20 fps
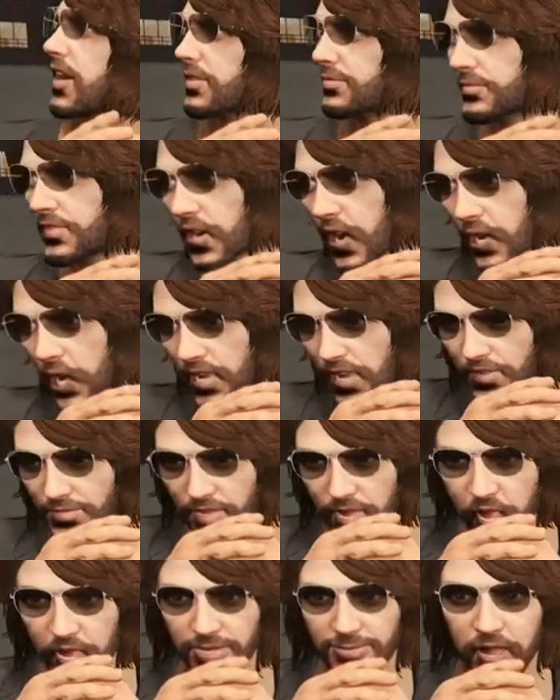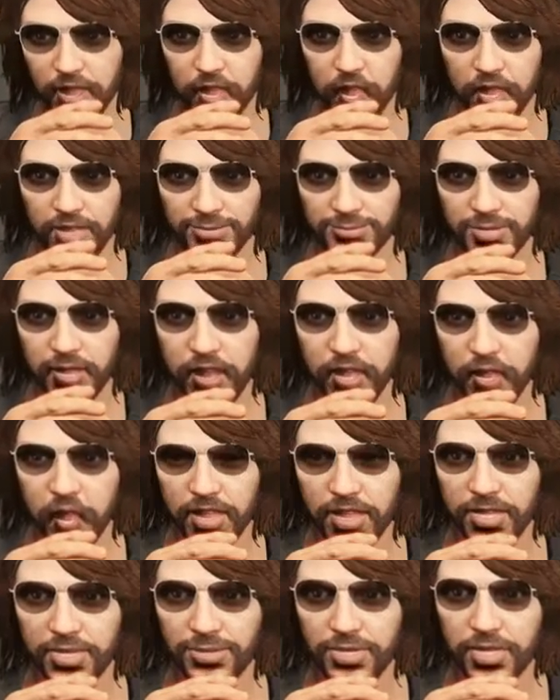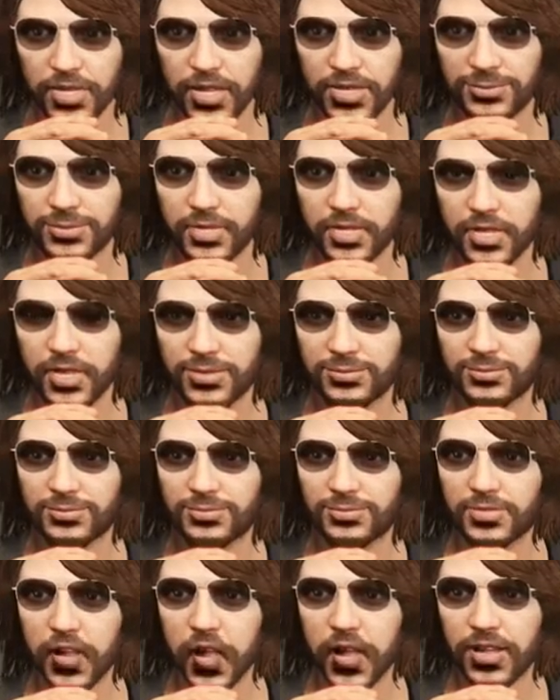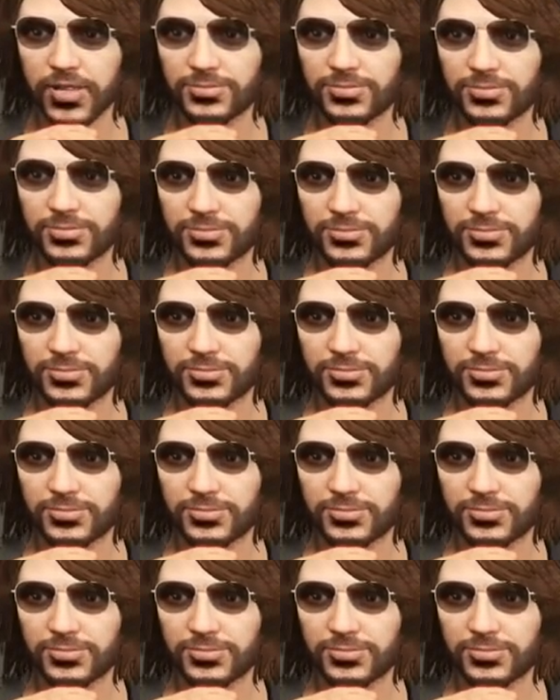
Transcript: again, you get a garage full of those. That's 200,000 plus.